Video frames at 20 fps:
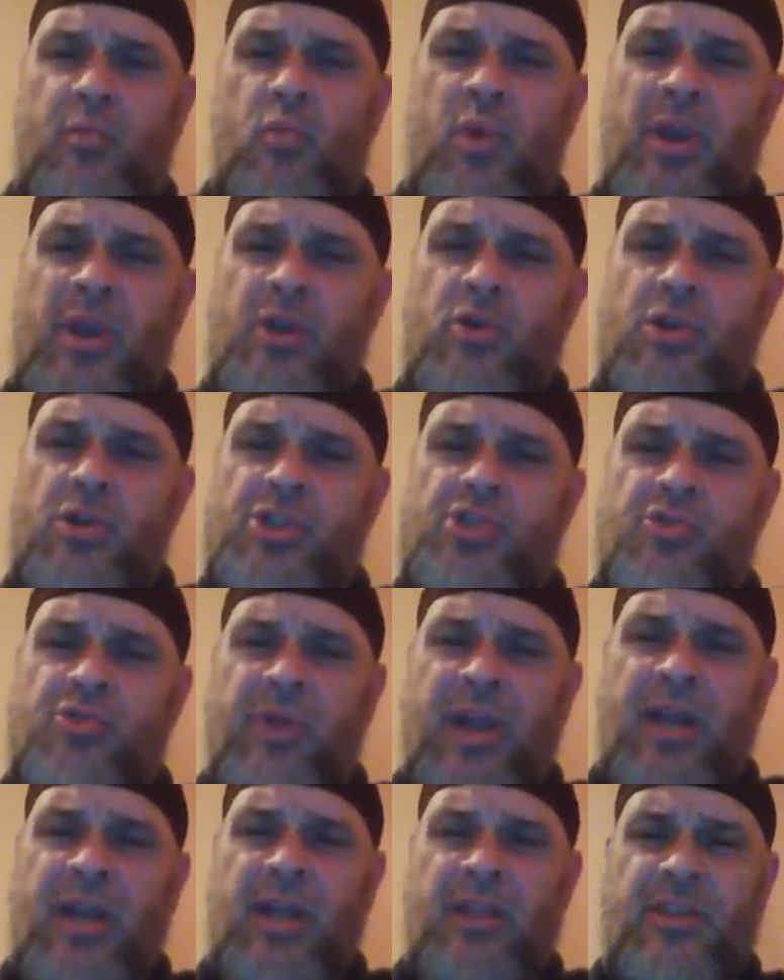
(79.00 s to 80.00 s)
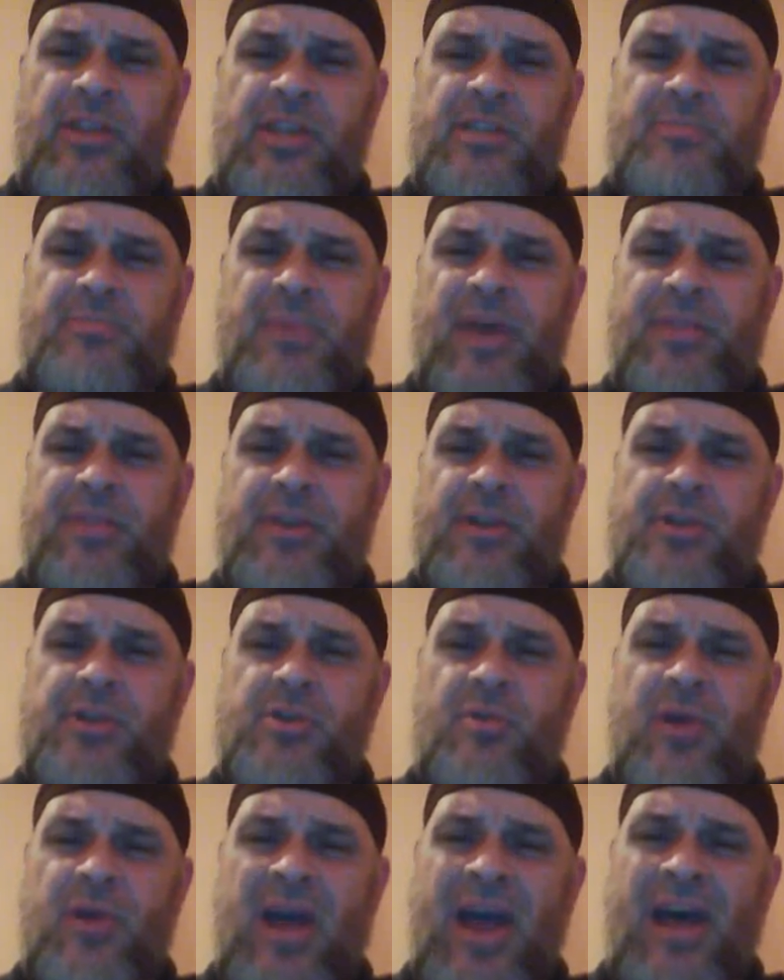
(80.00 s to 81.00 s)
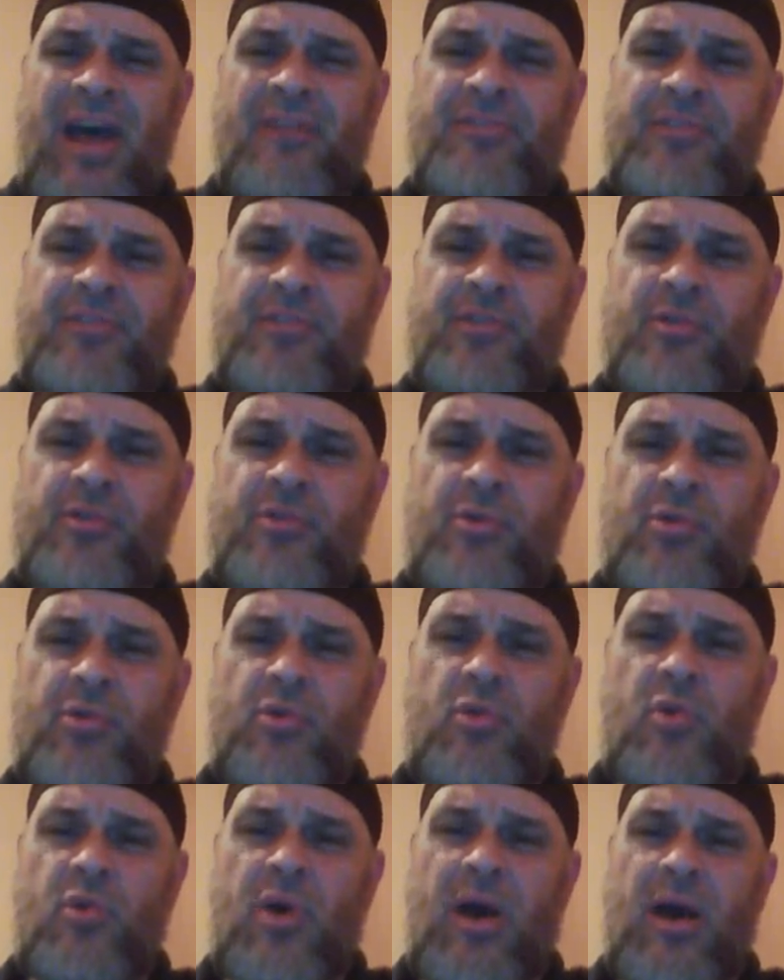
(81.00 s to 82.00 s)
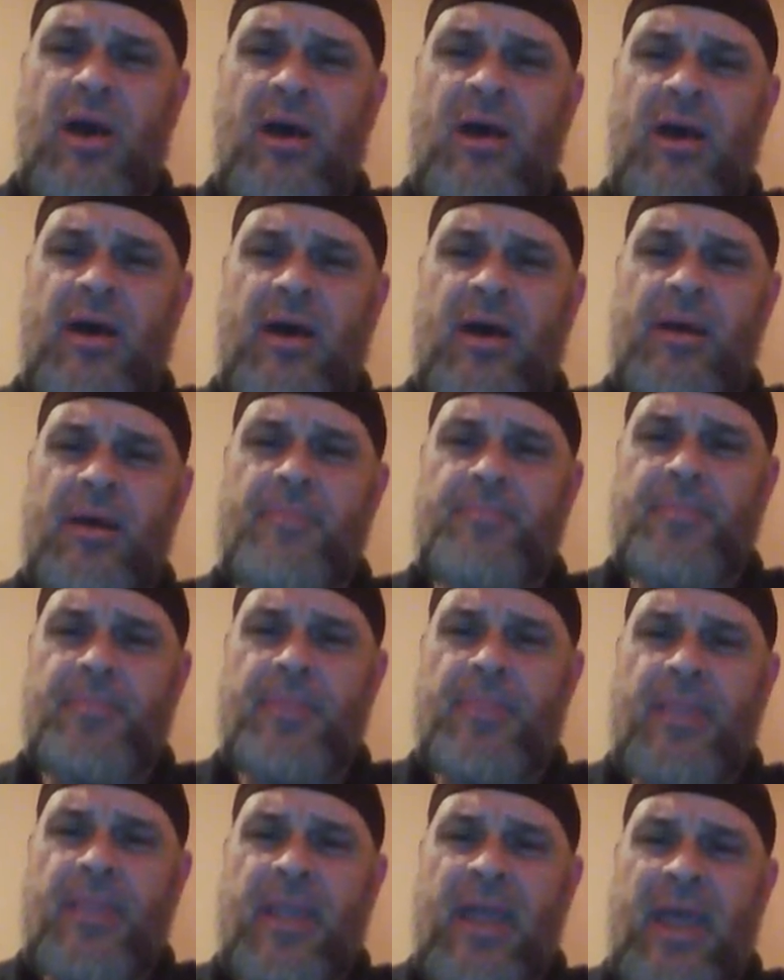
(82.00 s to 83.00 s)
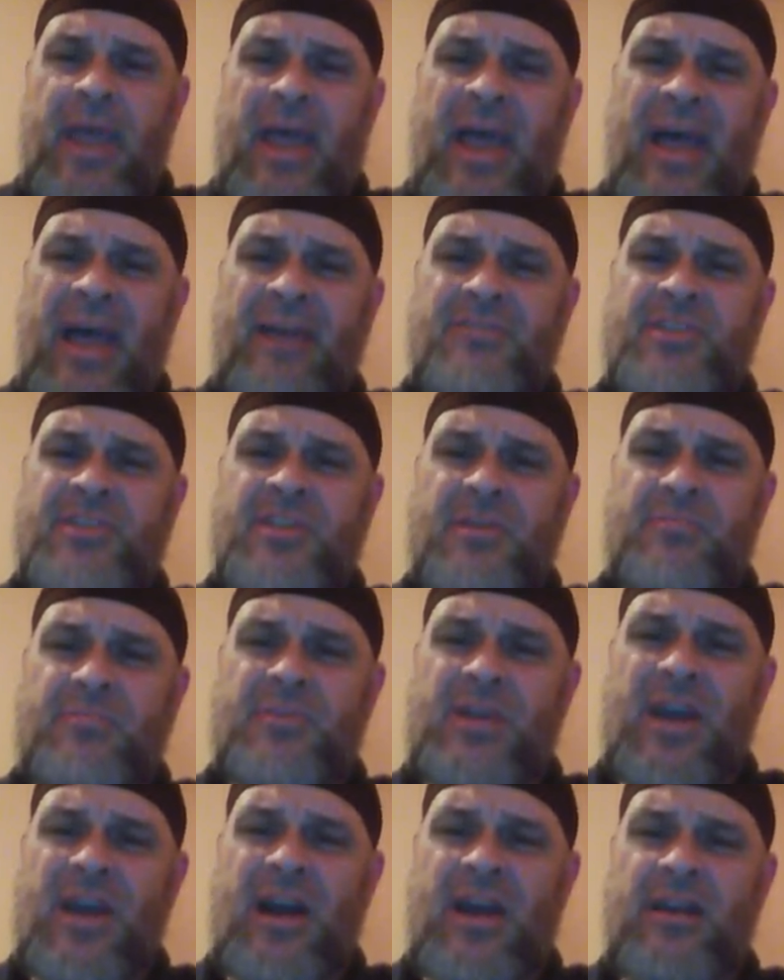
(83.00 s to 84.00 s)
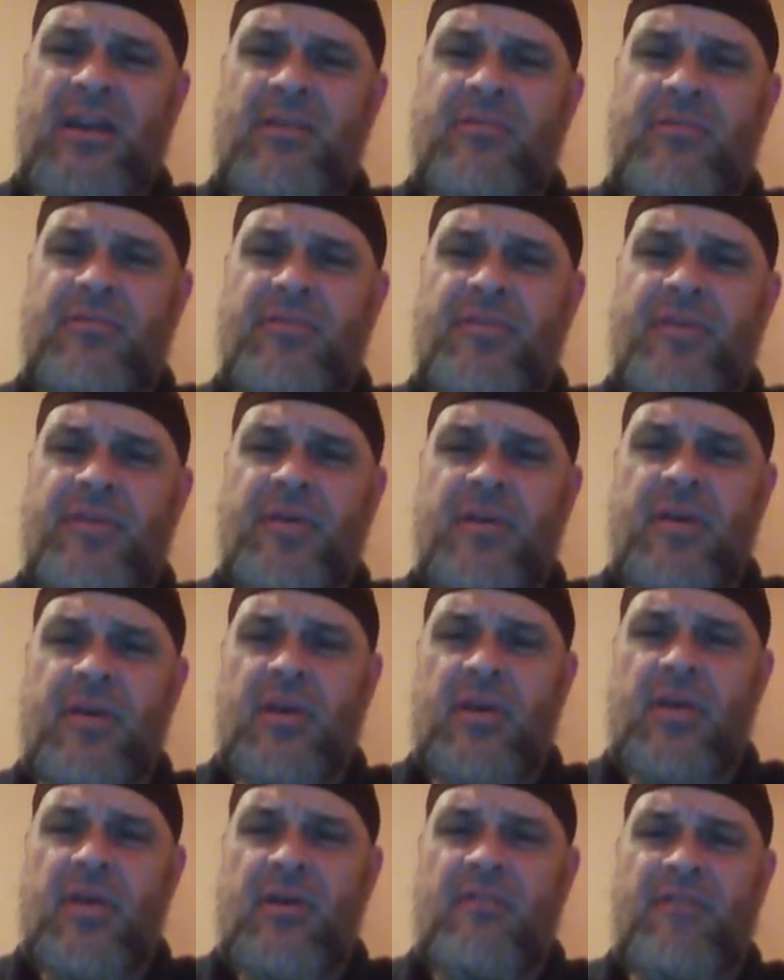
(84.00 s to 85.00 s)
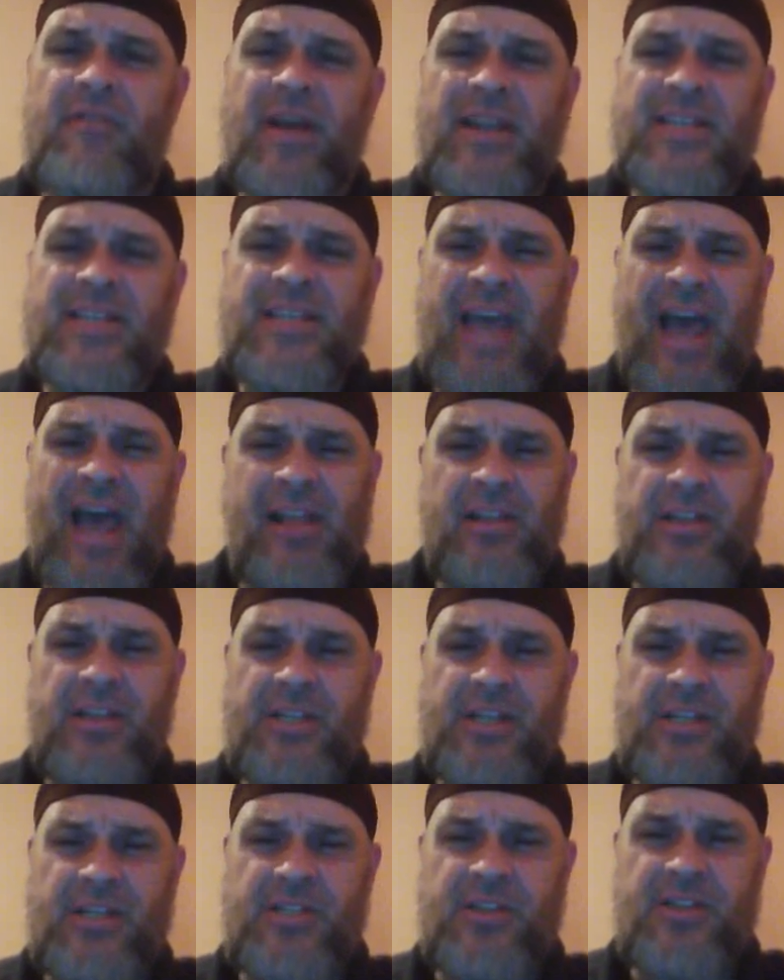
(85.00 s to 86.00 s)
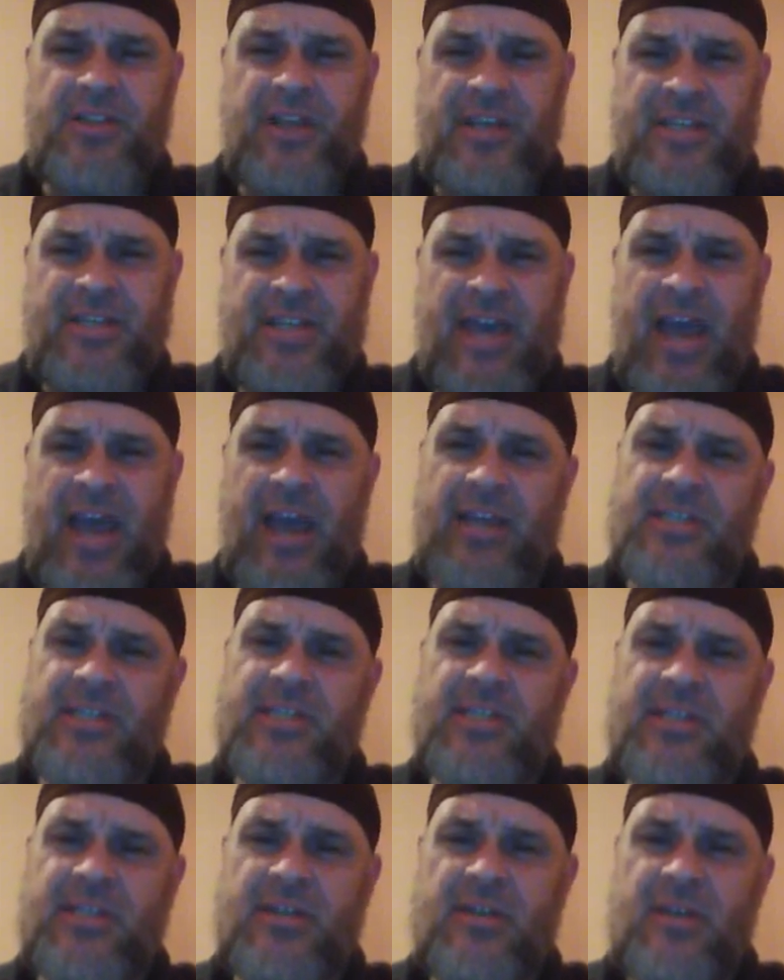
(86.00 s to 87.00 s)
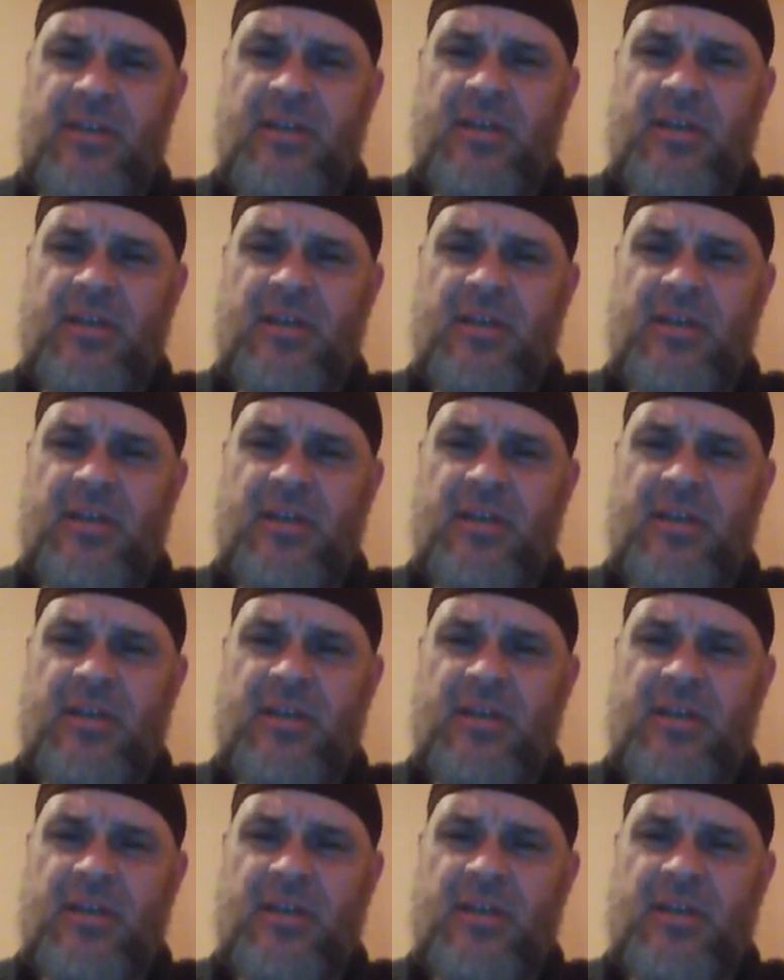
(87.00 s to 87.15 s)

When you are training these methods, you have to have some kind of vitality to the attacks.